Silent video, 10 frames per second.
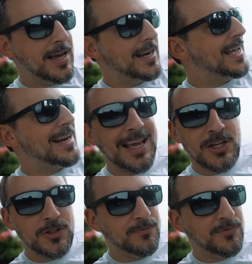And again, I
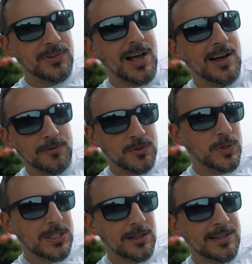can't just fly to
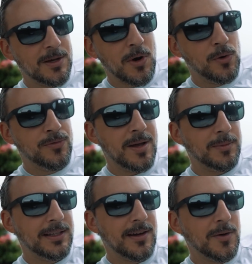Switzerland and take my whole
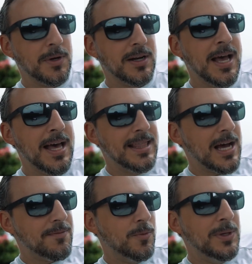family there, but
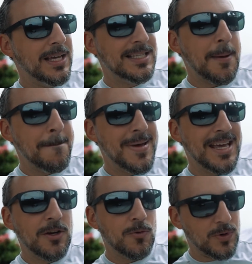that for me is a
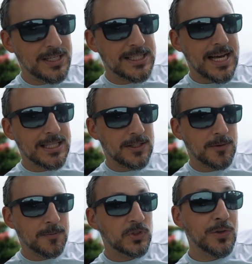big reset.
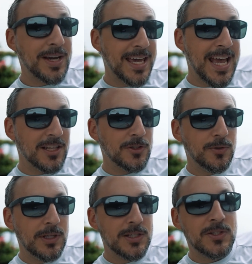So if I can
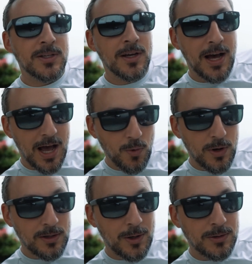do this, I
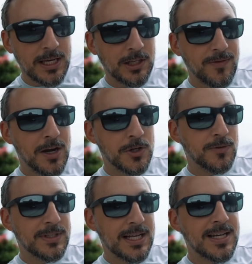will take advantage
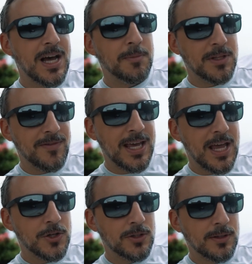of that time, the
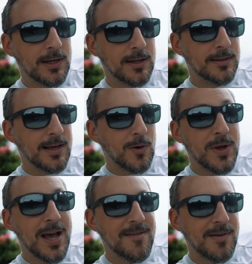vacation that
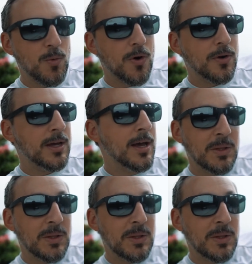we have at work.